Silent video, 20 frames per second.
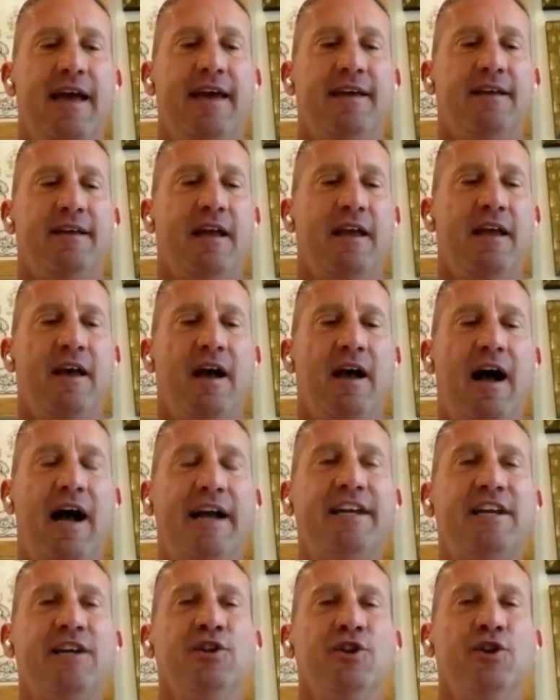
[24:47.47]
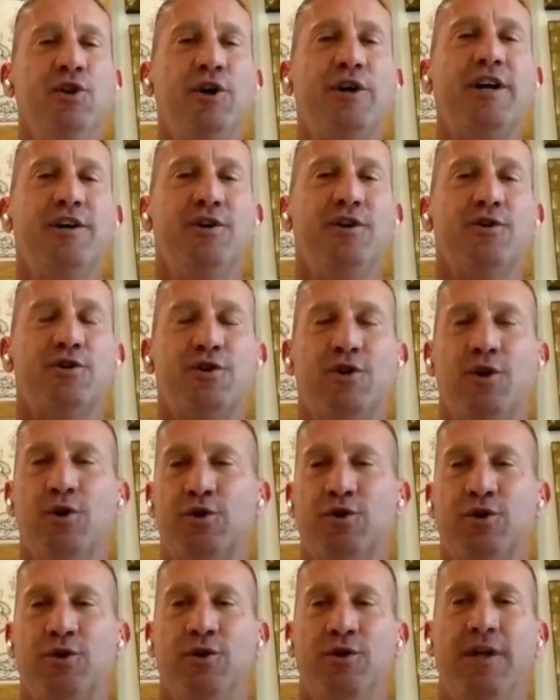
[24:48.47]
hey, I can look at your
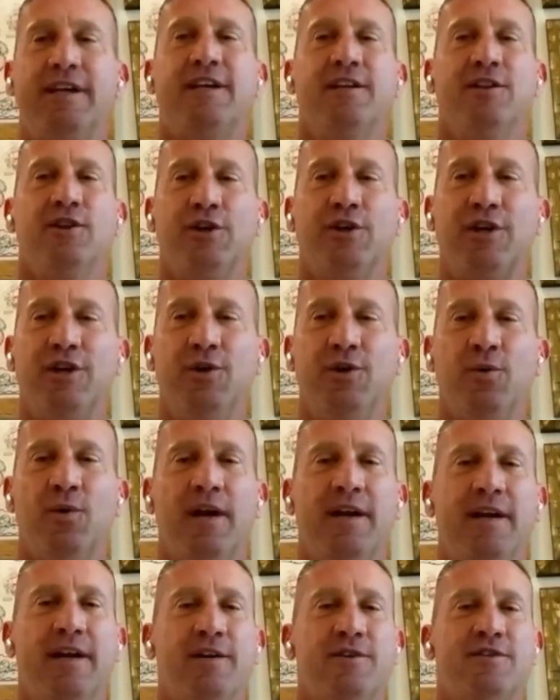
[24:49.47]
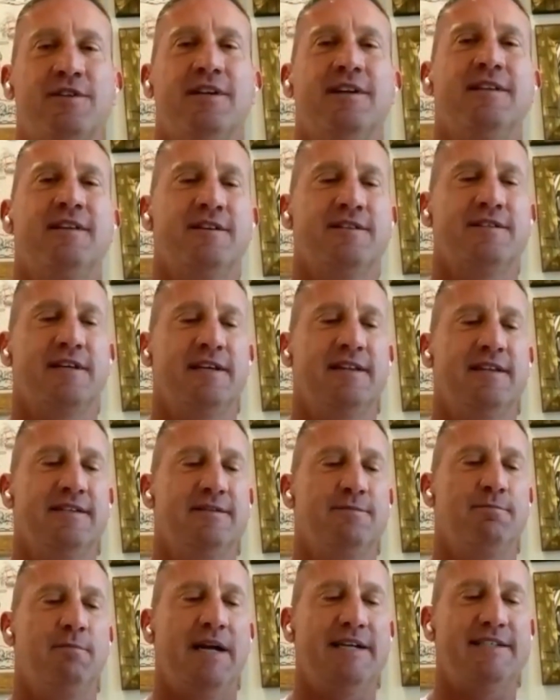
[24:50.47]
social, I can look at you right now sitting there and say,
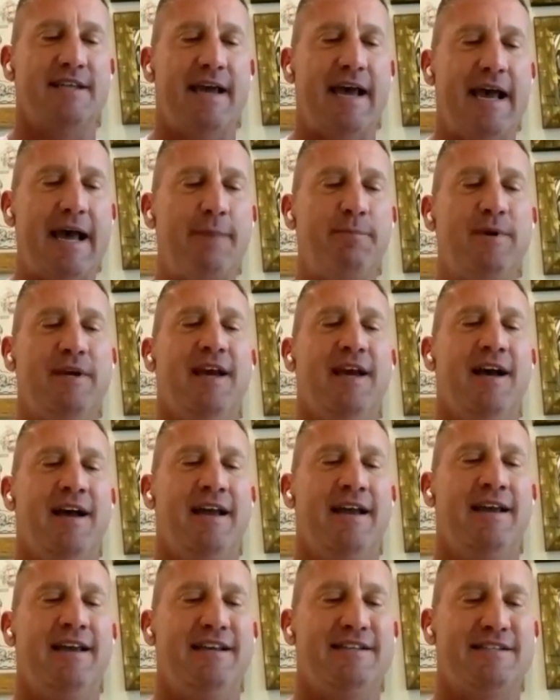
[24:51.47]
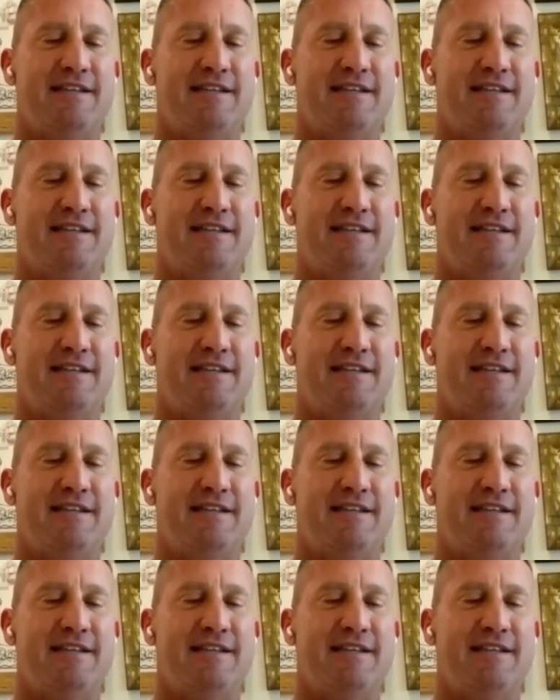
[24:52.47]
this Mike's a happy guy.